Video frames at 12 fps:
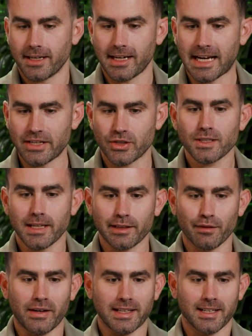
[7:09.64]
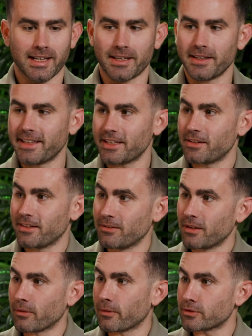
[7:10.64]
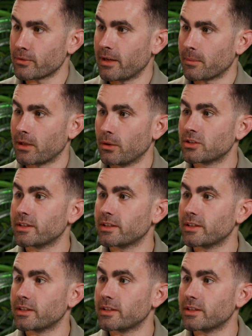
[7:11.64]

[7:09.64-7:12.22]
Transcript: I just liked the fact that I could get straight up close